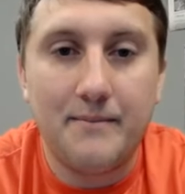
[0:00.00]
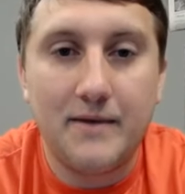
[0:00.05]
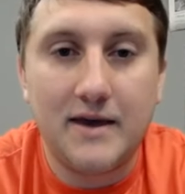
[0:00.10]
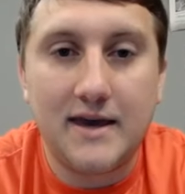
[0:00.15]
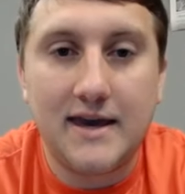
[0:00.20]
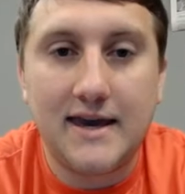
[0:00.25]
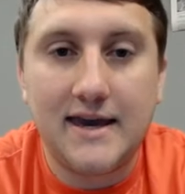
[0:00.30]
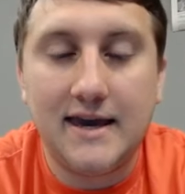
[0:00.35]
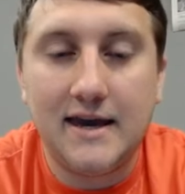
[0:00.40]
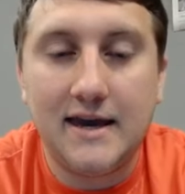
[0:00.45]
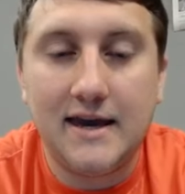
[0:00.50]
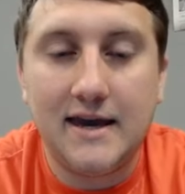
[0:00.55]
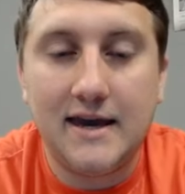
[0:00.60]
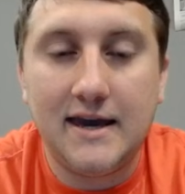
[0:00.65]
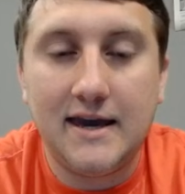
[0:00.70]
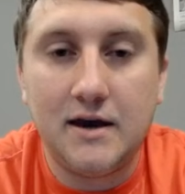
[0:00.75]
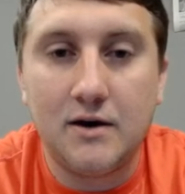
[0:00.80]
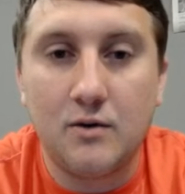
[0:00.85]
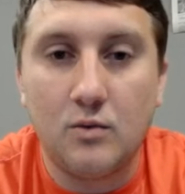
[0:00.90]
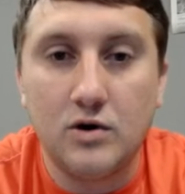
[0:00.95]

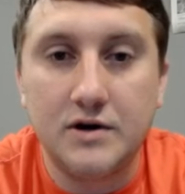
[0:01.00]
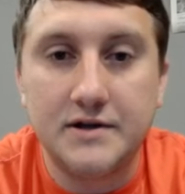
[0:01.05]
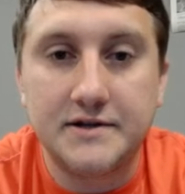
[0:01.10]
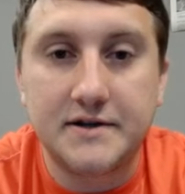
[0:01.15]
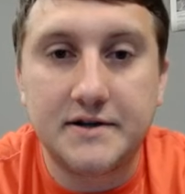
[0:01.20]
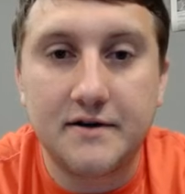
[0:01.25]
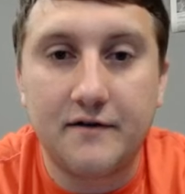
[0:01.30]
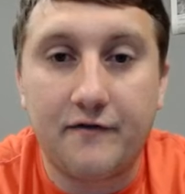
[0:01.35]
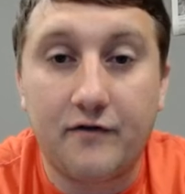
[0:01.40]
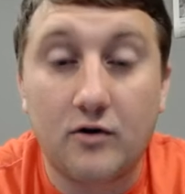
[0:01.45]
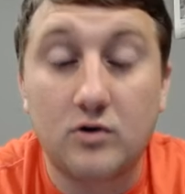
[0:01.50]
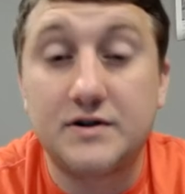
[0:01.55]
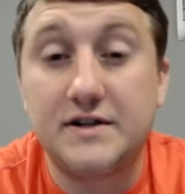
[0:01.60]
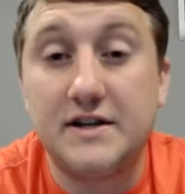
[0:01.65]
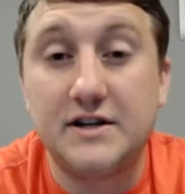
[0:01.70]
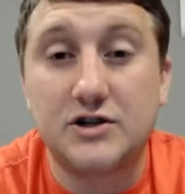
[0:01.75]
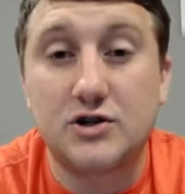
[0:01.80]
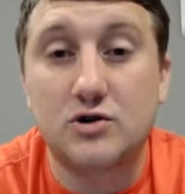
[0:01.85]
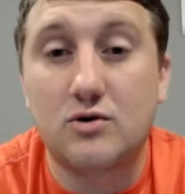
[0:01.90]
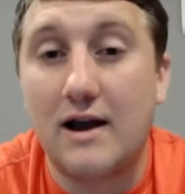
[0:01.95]
He was first
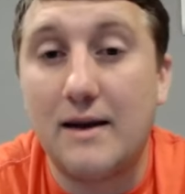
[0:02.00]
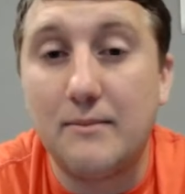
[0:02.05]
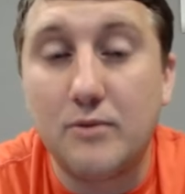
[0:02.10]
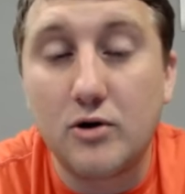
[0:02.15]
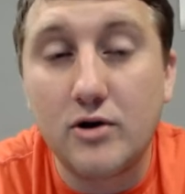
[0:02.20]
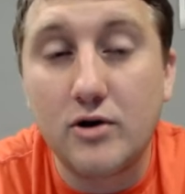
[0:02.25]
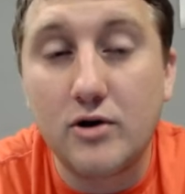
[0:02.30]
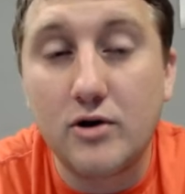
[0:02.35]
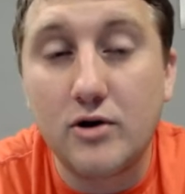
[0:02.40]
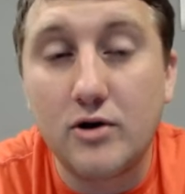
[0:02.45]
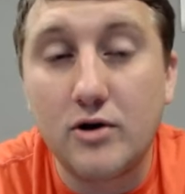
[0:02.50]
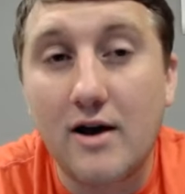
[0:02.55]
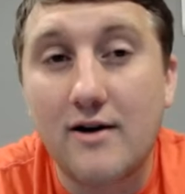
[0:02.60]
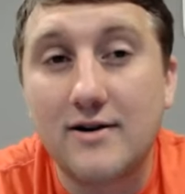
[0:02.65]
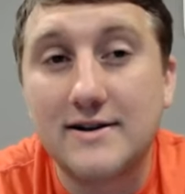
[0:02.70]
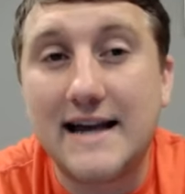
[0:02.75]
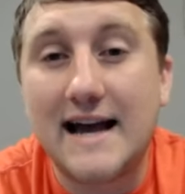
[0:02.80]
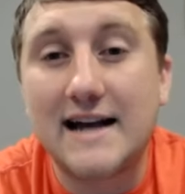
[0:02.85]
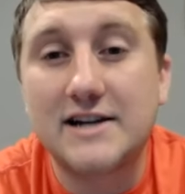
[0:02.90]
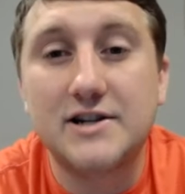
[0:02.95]
in scramble yards,
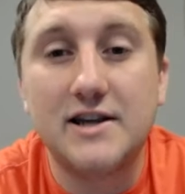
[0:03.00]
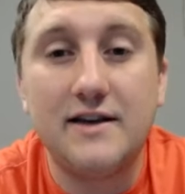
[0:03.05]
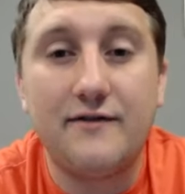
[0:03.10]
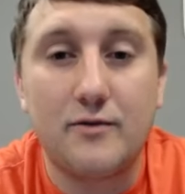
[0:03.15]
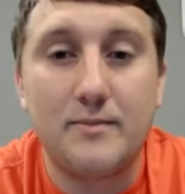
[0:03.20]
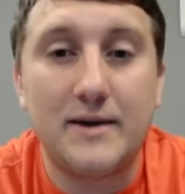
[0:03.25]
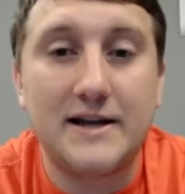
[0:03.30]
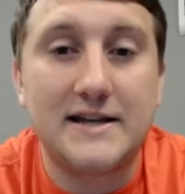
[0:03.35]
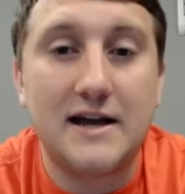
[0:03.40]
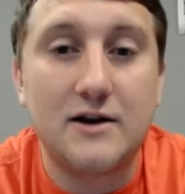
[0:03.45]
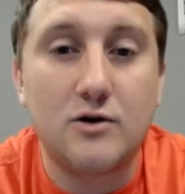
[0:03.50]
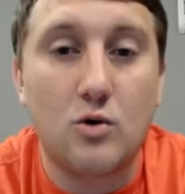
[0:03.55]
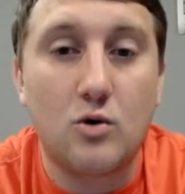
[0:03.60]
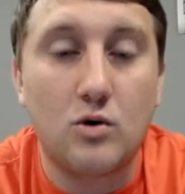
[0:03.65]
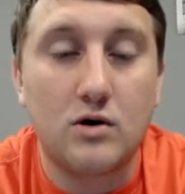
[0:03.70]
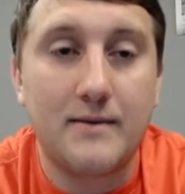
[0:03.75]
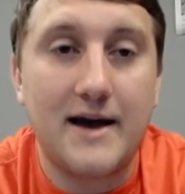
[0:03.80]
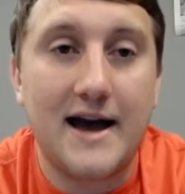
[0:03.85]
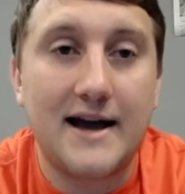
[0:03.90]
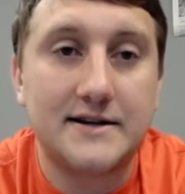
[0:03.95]
actually, for Big Ten
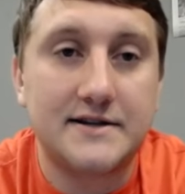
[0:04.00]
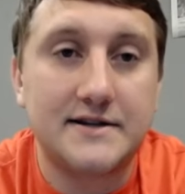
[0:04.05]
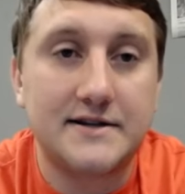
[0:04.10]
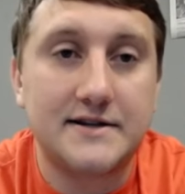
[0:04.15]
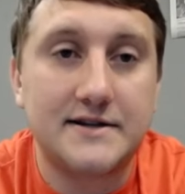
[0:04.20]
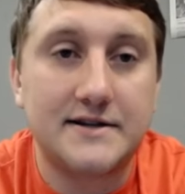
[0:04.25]
quarterbacks.